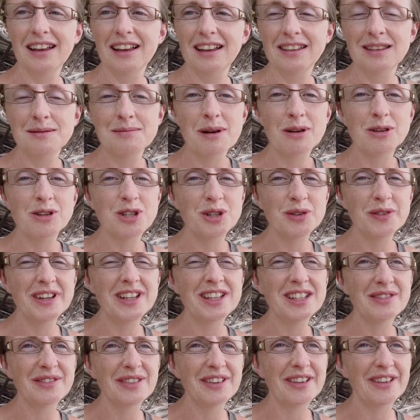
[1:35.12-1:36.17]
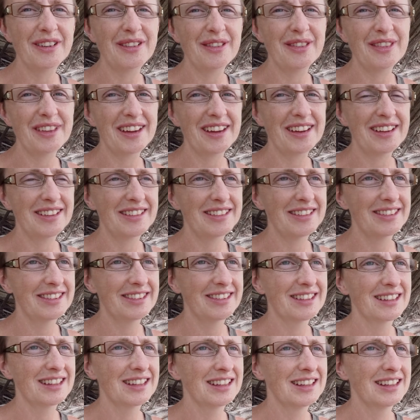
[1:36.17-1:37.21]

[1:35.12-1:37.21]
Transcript: is about doing difficult things.